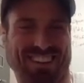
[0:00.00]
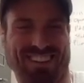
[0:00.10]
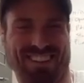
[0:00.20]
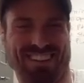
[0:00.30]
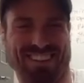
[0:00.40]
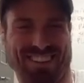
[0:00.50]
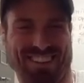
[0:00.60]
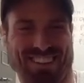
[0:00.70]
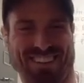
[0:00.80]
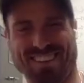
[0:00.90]

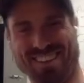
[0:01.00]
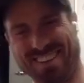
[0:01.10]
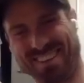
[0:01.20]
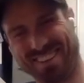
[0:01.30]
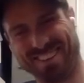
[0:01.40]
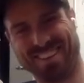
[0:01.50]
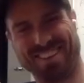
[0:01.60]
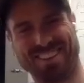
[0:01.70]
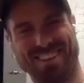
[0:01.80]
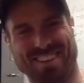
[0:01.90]

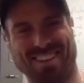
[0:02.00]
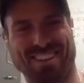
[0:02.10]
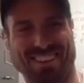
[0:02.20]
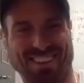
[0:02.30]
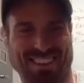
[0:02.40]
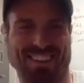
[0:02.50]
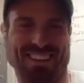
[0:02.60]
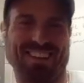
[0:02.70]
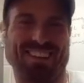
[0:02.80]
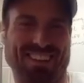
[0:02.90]

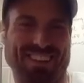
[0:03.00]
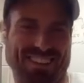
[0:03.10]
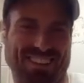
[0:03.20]
No words are spoken by the person on screen.